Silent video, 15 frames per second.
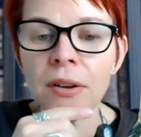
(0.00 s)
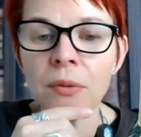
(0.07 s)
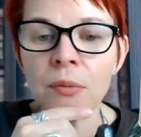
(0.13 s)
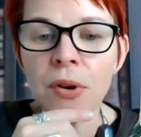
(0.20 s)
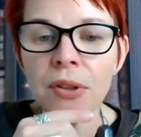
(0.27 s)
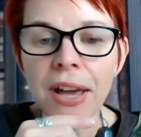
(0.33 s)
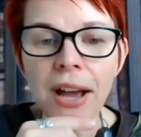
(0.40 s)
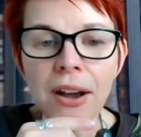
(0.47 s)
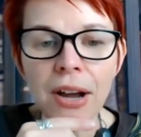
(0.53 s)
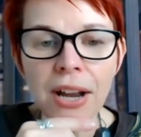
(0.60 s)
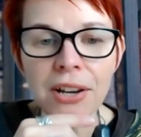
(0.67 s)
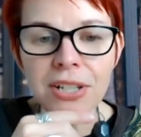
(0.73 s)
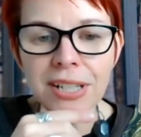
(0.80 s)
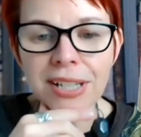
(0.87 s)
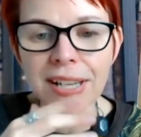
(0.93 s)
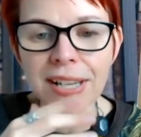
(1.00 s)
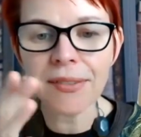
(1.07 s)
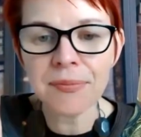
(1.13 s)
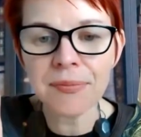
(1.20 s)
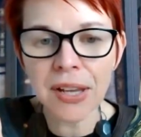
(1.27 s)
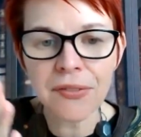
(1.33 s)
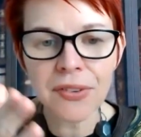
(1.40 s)
without actually
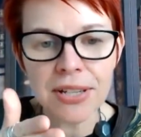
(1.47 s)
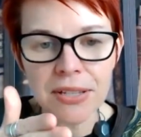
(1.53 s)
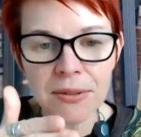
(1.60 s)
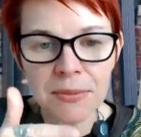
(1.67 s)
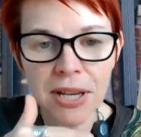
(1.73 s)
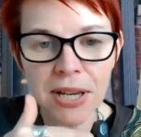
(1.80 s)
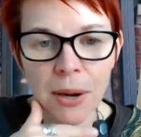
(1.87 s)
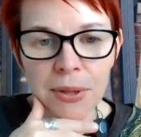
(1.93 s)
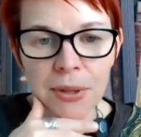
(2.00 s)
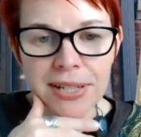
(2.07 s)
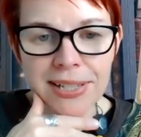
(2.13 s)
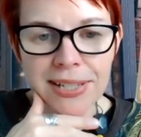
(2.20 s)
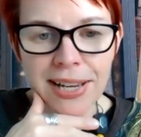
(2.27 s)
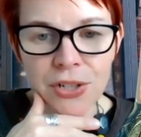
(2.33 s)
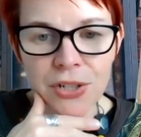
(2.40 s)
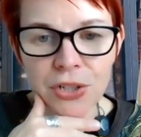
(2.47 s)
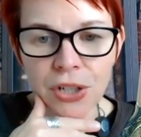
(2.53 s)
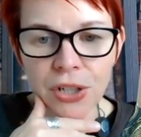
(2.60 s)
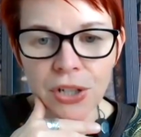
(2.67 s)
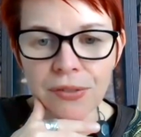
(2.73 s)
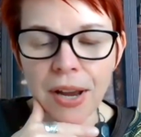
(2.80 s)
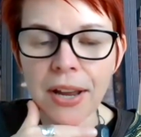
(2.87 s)
giving it some time and attention.